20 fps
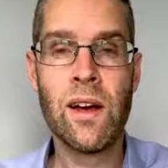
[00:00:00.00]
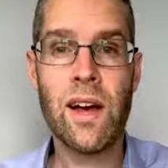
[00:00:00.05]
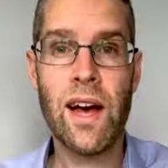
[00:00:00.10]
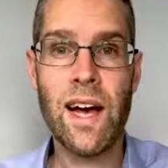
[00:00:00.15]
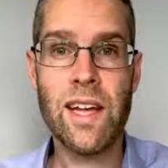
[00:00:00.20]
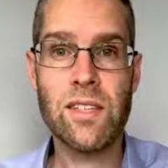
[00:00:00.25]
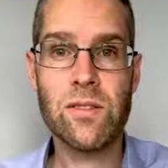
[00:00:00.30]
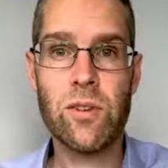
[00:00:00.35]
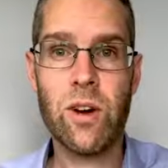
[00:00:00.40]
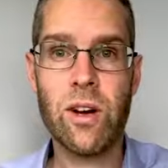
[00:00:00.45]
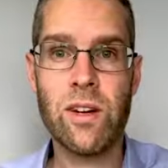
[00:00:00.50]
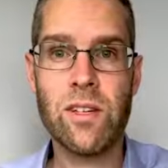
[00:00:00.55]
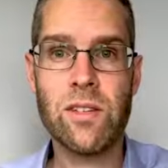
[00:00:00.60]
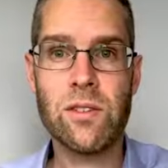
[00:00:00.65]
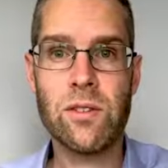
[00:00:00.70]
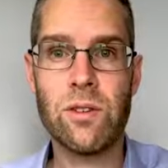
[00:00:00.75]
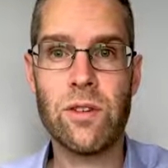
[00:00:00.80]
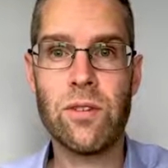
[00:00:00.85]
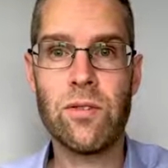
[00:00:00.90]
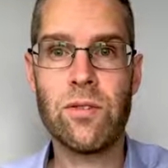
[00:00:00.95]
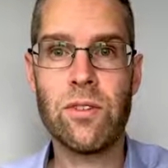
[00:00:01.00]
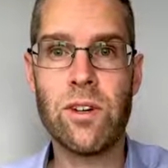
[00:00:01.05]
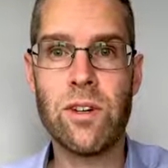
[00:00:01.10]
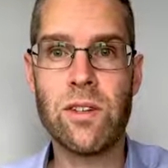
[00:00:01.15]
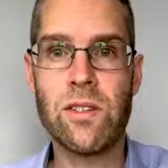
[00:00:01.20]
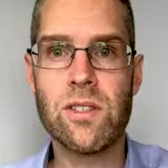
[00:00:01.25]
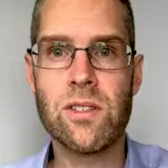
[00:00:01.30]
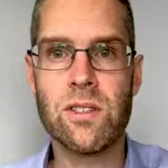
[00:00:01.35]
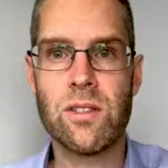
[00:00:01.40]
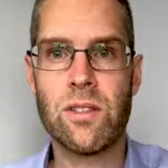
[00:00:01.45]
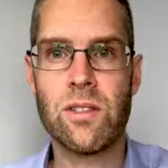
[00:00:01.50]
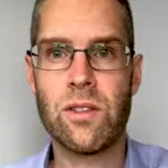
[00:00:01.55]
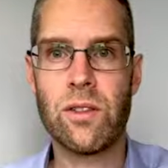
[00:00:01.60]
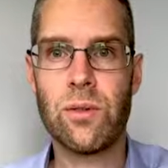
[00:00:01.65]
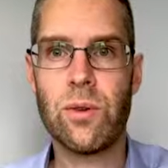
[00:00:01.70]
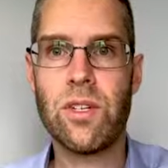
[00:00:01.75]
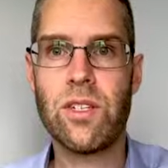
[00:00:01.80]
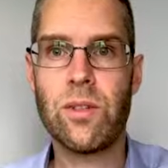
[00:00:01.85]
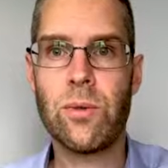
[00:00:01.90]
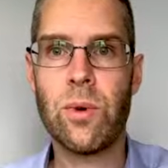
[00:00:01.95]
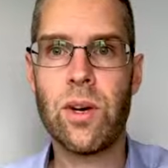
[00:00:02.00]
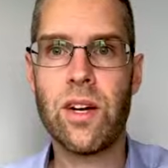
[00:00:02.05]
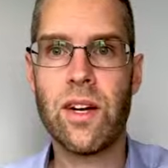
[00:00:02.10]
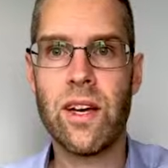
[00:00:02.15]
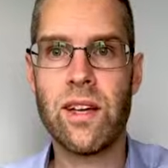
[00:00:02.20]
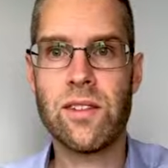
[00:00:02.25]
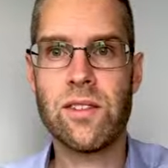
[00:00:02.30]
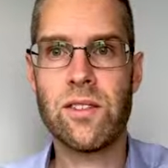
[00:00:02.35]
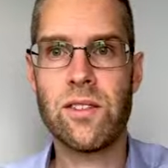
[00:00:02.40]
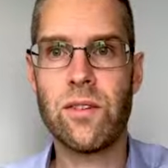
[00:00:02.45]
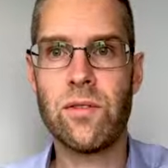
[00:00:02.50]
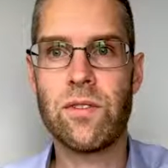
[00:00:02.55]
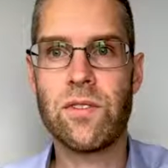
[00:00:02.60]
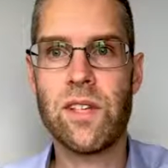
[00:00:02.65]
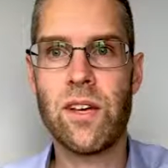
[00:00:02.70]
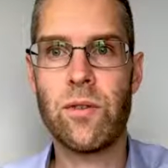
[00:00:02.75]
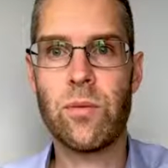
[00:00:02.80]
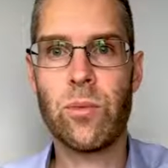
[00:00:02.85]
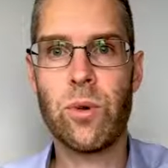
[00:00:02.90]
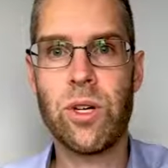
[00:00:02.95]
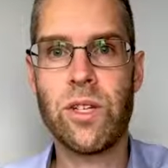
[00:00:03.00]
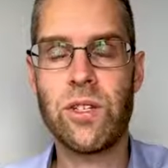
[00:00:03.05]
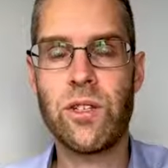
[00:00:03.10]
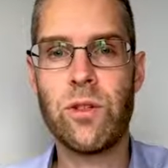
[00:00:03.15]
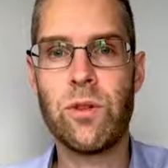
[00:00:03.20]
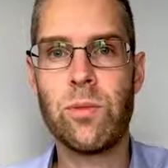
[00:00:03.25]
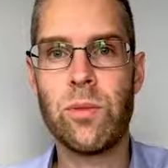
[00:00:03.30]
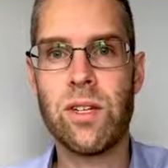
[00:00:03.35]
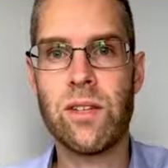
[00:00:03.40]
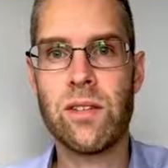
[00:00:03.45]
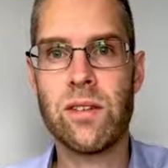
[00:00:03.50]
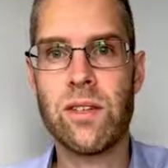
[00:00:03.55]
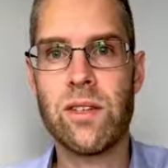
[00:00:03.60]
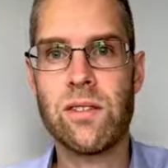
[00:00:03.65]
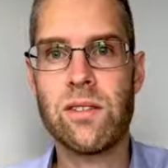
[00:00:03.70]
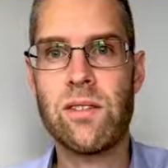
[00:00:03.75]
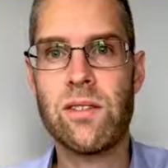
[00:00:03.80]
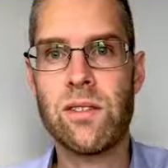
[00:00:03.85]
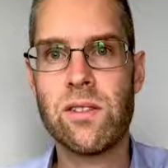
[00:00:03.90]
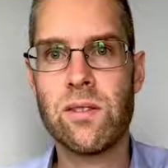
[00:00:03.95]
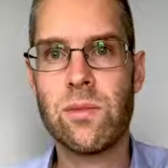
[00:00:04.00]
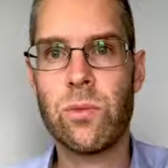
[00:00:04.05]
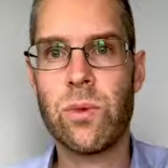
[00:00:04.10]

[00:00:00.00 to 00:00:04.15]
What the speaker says: As of August 31st, 321 had served 7.2 million listeners